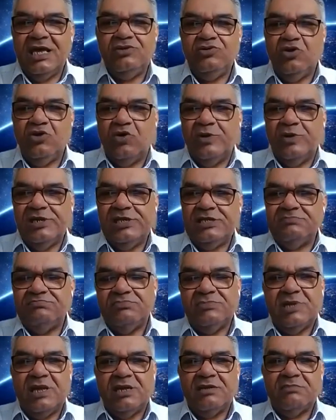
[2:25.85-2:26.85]
normally,
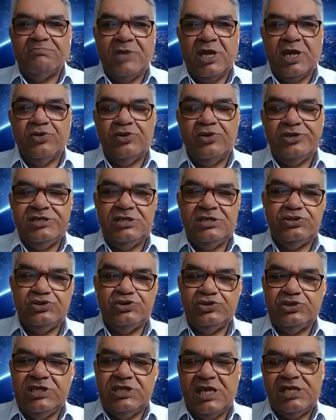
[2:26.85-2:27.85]
according
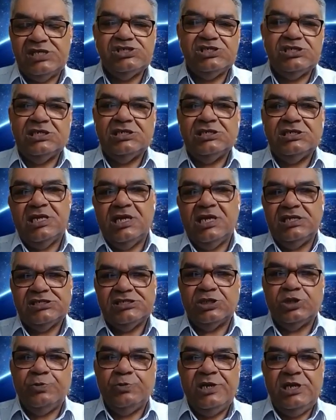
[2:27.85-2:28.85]
to Kenji, there is a
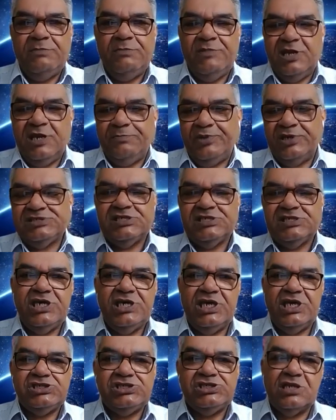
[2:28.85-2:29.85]
20-minute
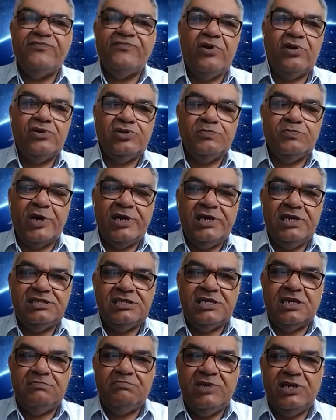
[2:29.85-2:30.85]
presentation followed by a
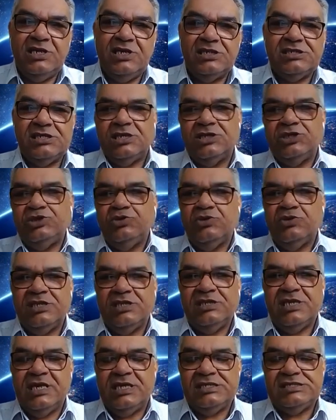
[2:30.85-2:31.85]
10-minute
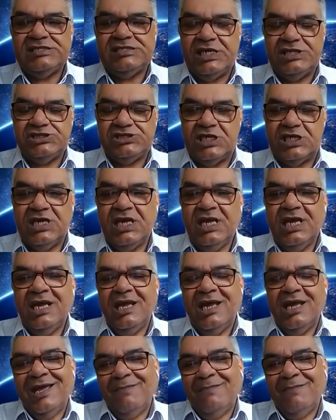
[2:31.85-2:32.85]
Q&A session.
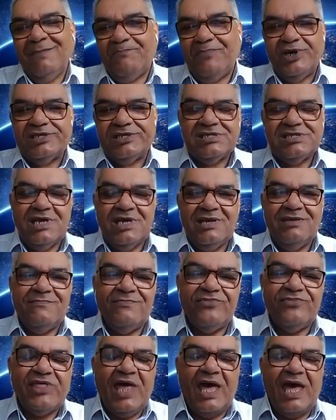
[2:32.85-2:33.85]
But
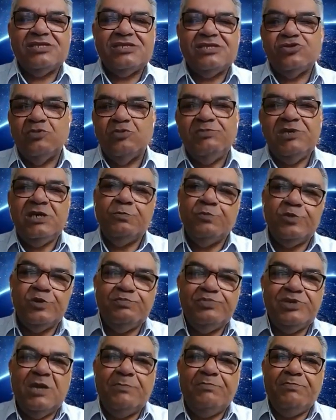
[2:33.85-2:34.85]
that to me would
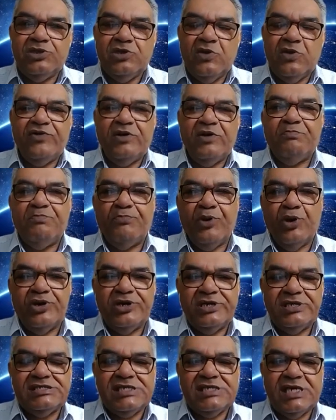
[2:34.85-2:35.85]
be a bit of a
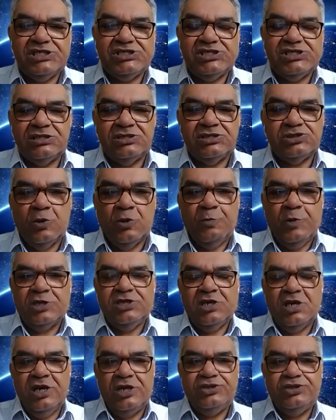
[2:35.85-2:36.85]
boring session. So what
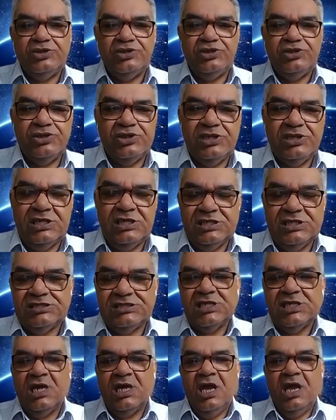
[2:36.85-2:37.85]
I like to do is
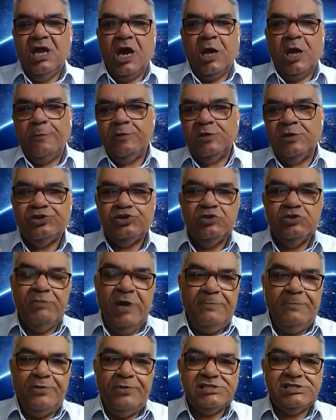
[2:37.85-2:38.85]
I will do
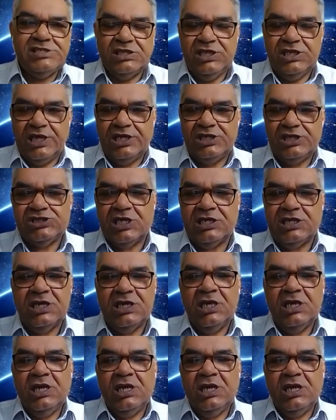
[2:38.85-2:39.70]
my presentation.